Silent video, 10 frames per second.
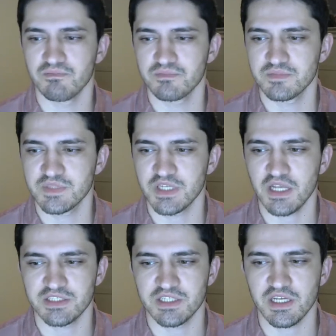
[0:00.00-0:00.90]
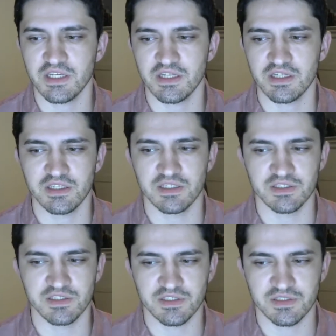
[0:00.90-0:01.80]
Today's date
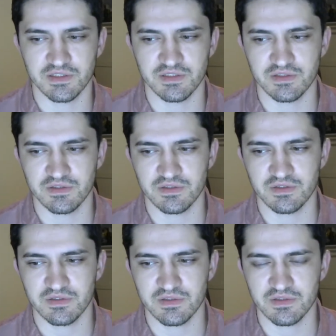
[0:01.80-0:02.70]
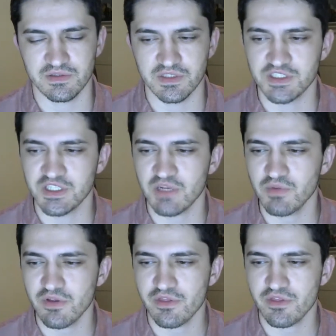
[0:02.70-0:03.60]
is December
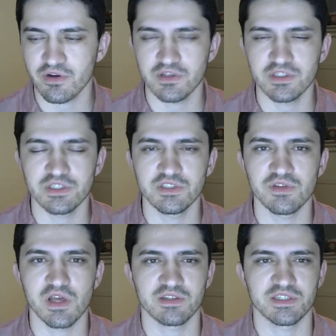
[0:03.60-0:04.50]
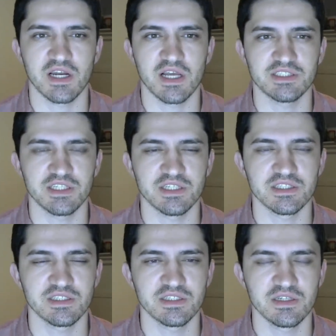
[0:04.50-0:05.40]
3rd, 2018.
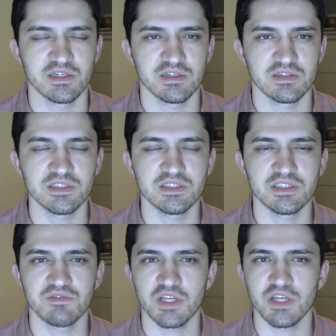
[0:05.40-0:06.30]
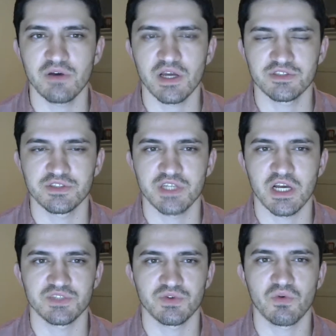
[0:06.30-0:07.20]
This is the video exercise
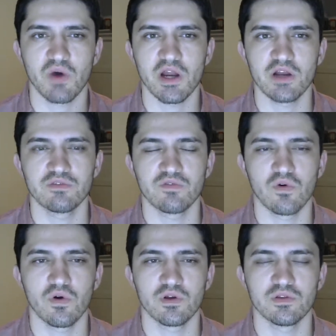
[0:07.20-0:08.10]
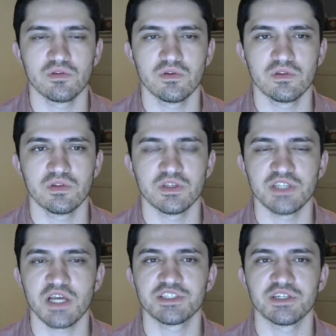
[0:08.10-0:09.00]
required for the
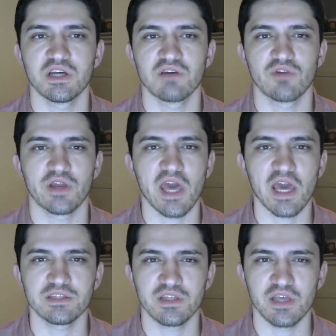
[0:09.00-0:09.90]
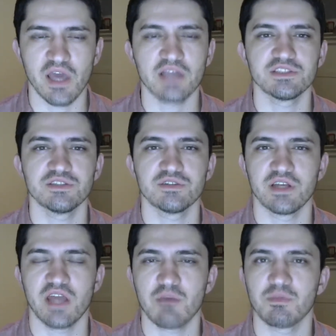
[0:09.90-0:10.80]
section covering the axial and
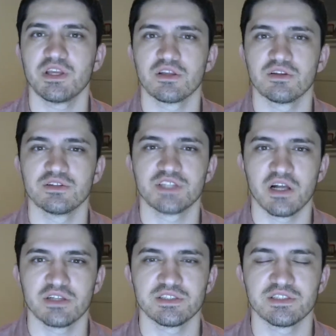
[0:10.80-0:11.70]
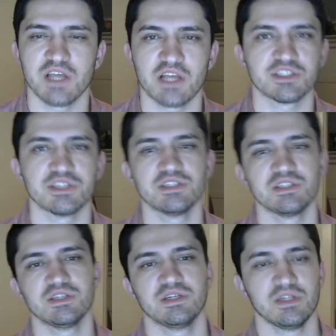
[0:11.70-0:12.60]
appendicular skeleton section.
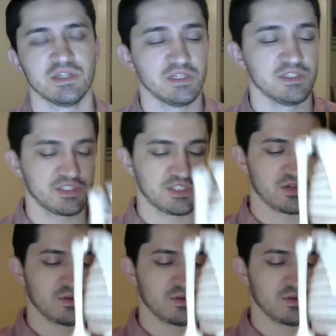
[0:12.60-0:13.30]
So,